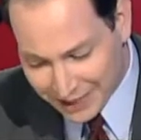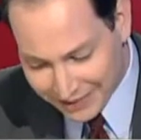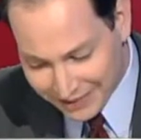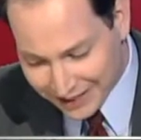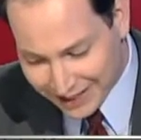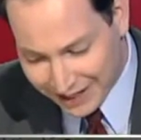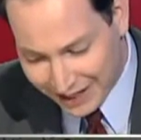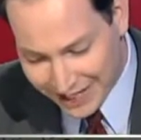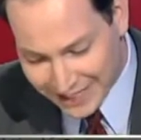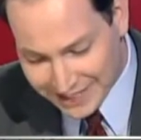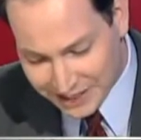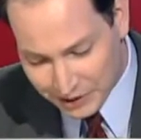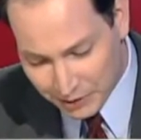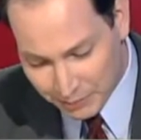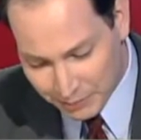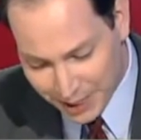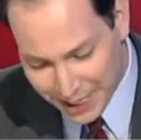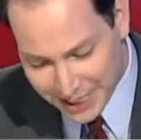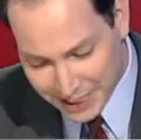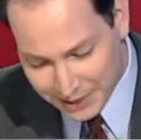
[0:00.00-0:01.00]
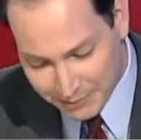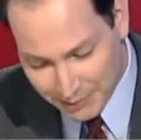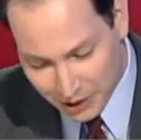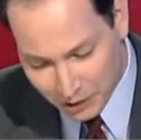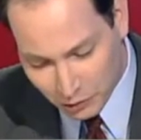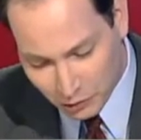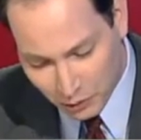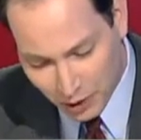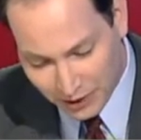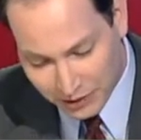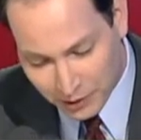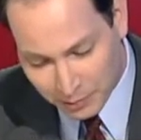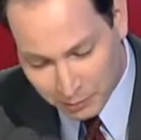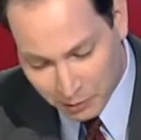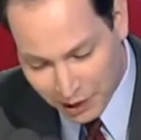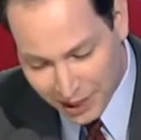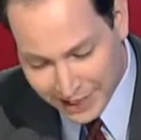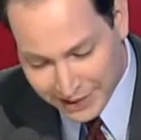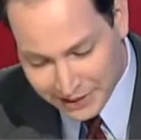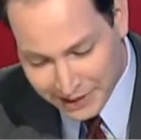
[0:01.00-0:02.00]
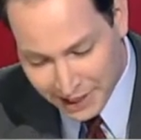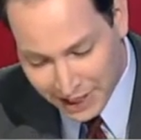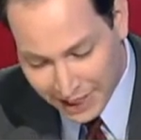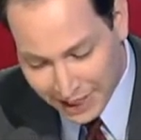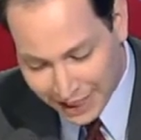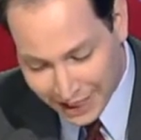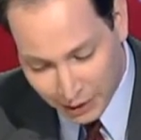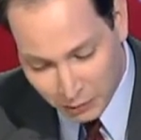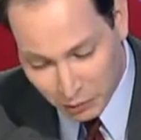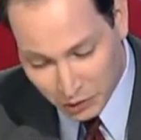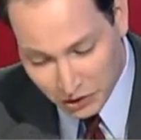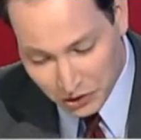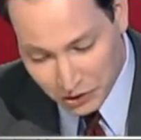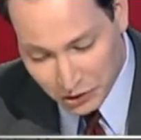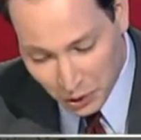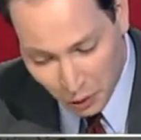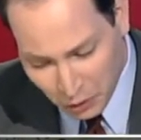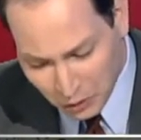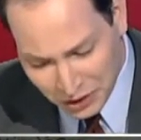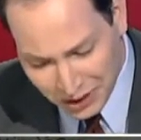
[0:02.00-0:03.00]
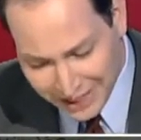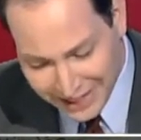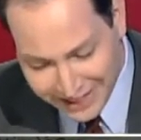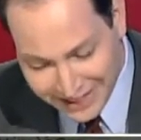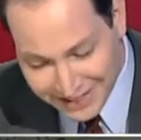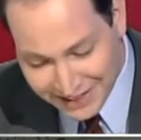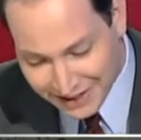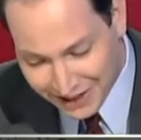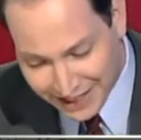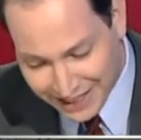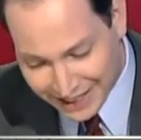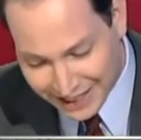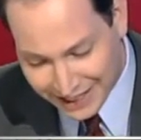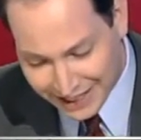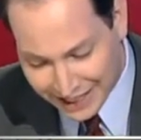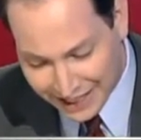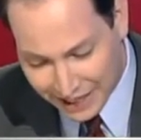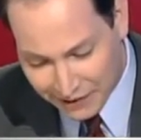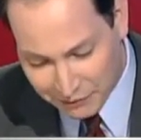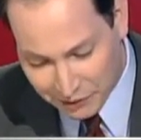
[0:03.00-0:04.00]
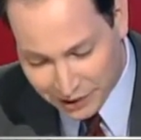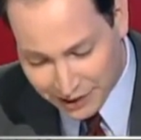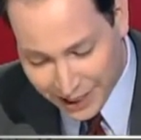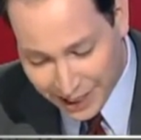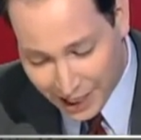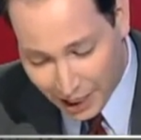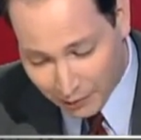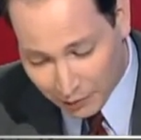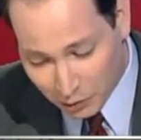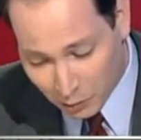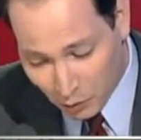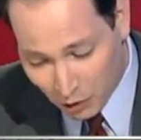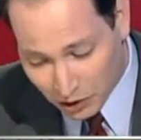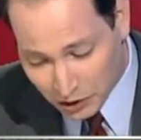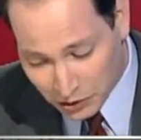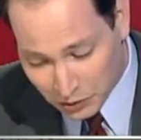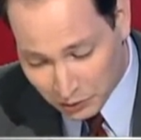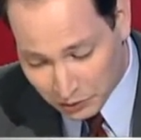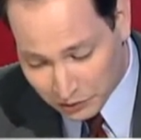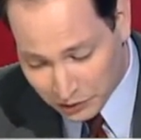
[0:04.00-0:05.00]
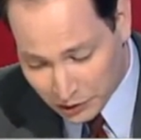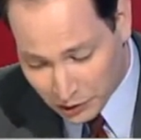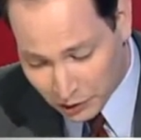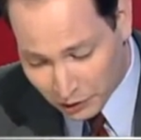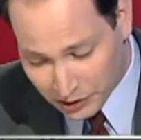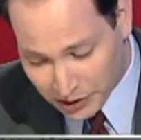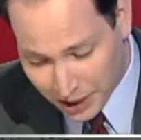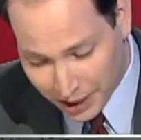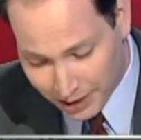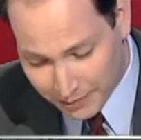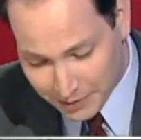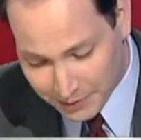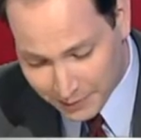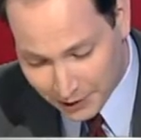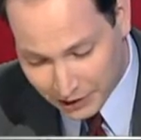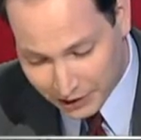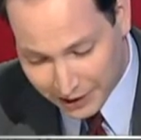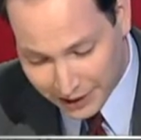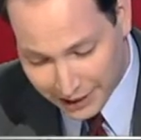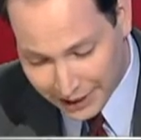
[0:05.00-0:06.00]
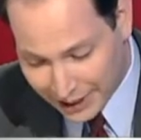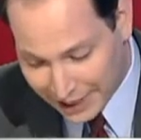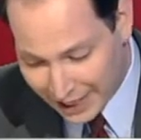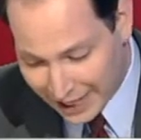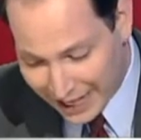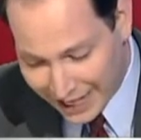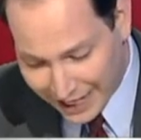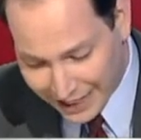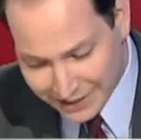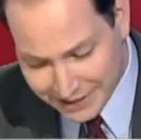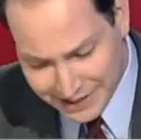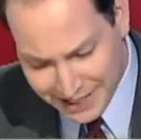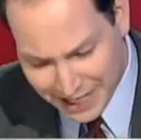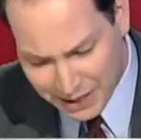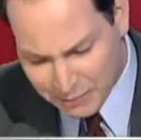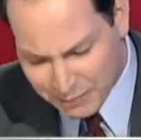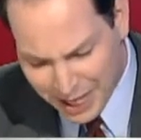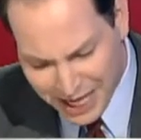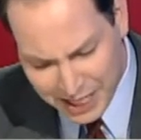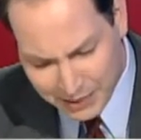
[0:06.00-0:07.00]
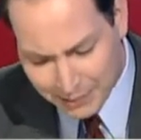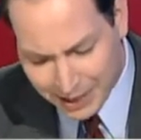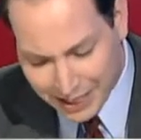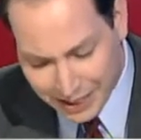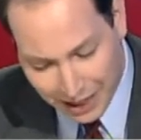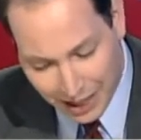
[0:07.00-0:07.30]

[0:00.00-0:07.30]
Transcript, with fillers: meet the guys in the basement who run the press. It was totally exciting, and every day I would walk toward the New York Times building and say, make me